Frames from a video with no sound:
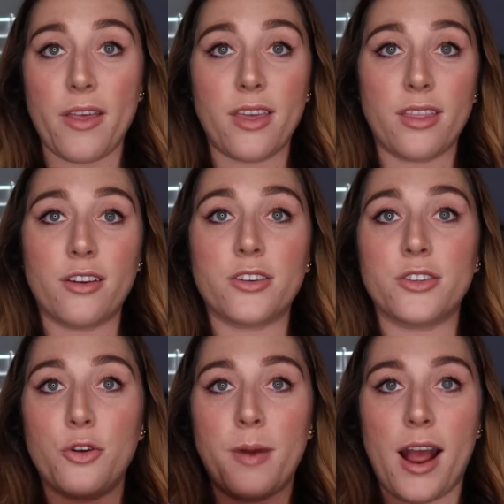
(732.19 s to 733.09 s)
and then there's
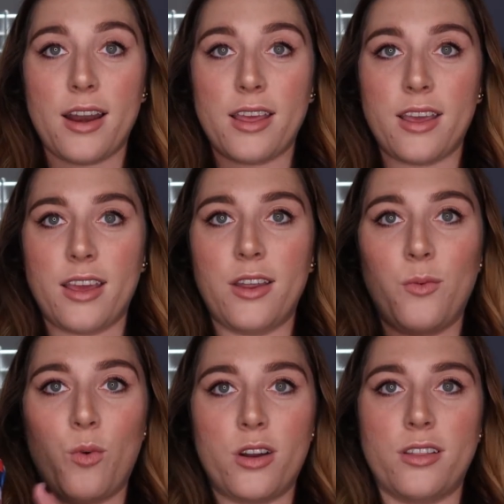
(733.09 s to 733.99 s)
no padding
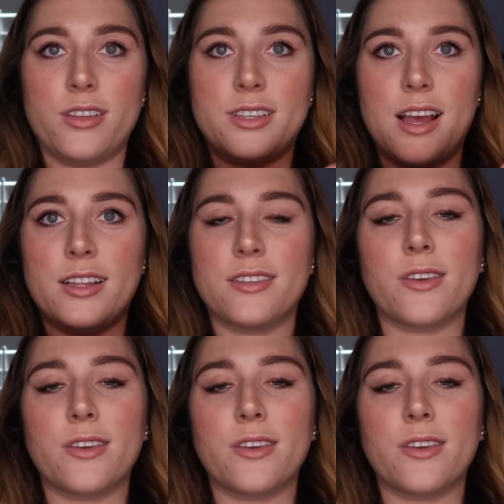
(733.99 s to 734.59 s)
in one of the sides.